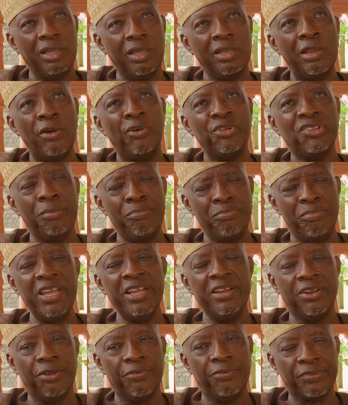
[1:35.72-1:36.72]
was the
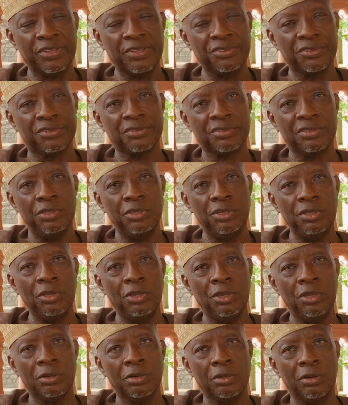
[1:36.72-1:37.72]
big difference,
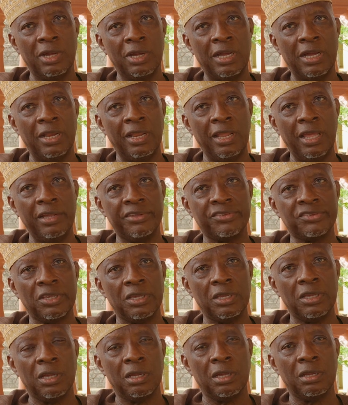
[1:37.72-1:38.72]
you know. I liked
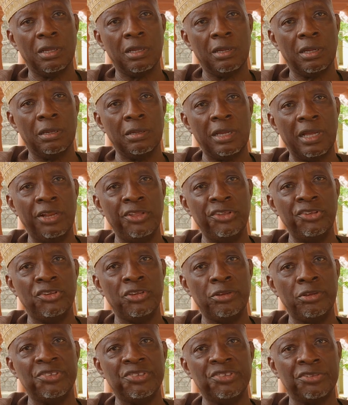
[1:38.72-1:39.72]

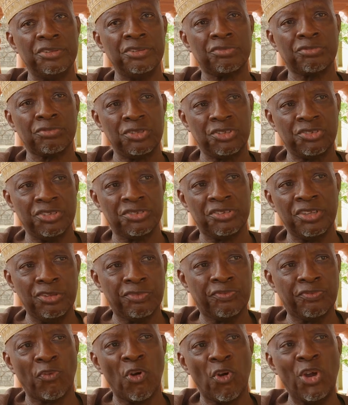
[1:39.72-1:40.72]
Alhaji Jibril
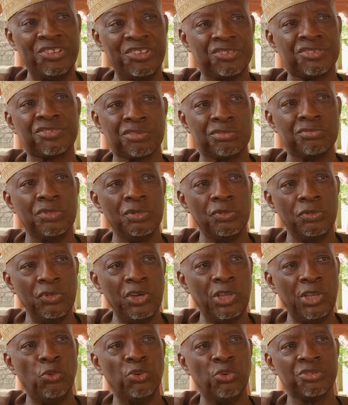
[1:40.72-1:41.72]
Sisi's voice
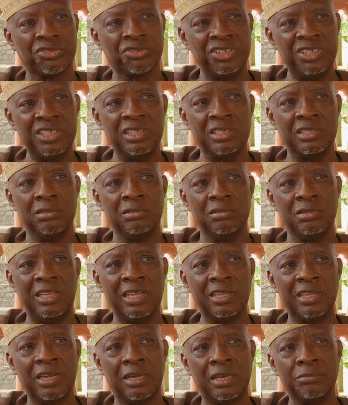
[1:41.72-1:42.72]
when he was reading
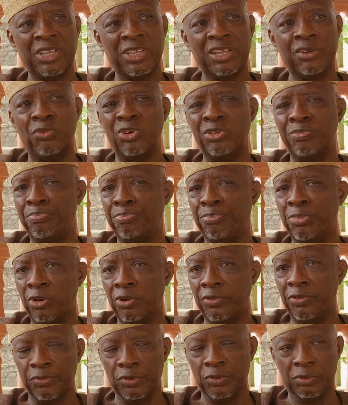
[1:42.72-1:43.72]
the Arabic. It was
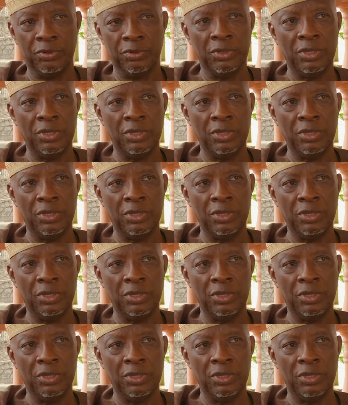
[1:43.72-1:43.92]
beautiful.